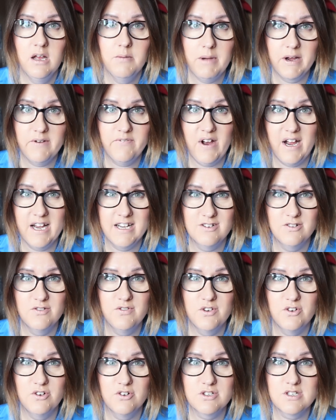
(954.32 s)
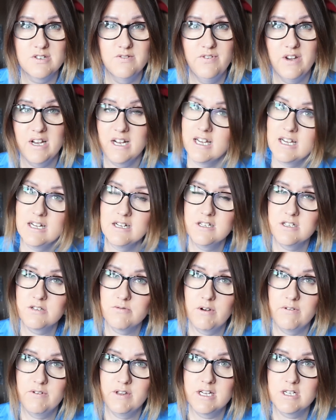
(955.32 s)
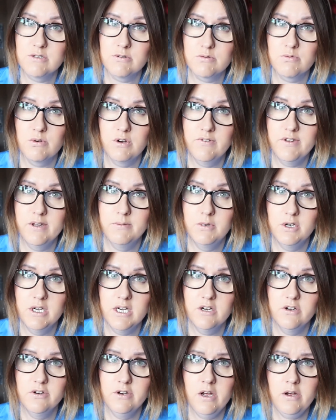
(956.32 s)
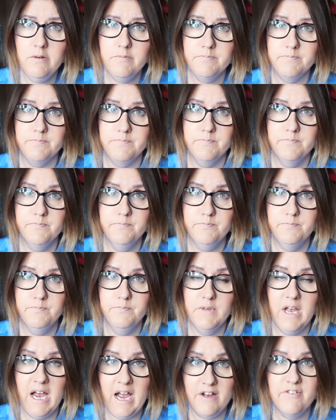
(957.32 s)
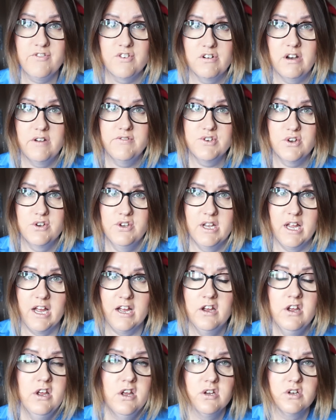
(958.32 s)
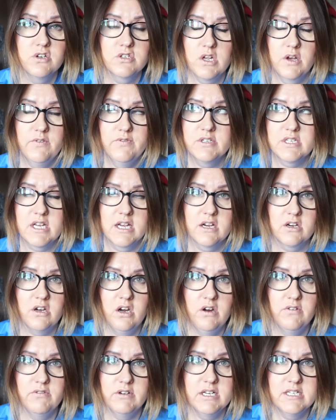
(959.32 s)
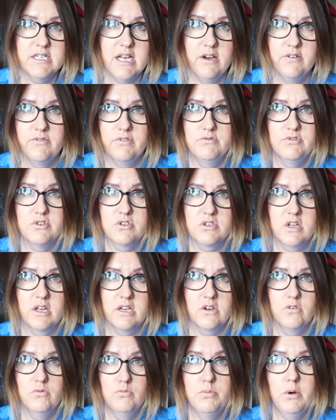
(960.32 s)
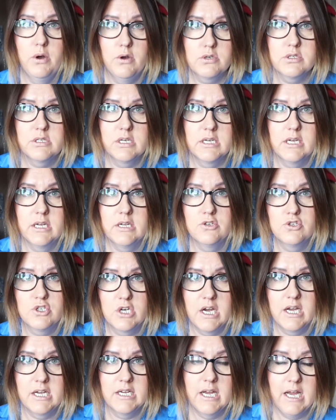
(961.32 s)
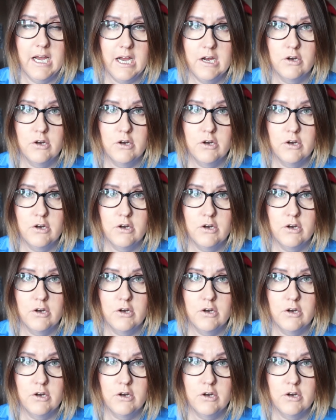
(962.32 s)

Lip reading: my final thoughts and feelings whether this was worth the money or not after I've done that, because obviously I can't really tell from just like unboxing it and trying it